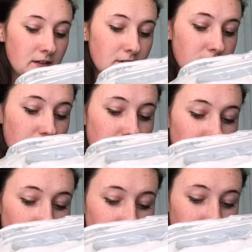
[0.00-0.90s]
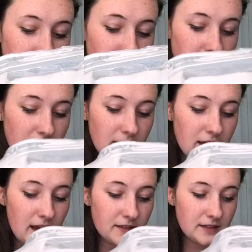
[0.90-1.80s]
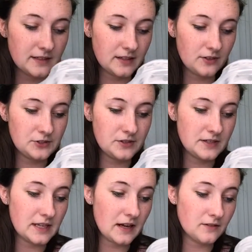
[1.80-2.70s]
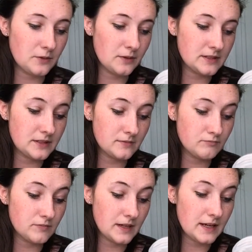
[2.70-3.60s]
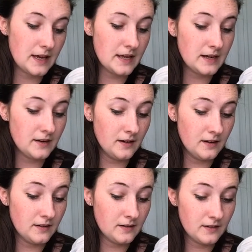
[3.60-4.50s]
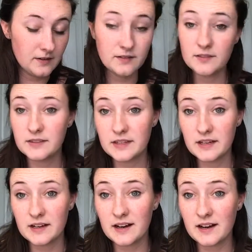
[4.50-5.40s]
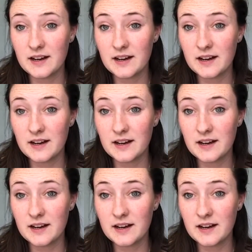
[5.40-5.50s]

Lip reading: So yeah, and then it tells you exactly what's in the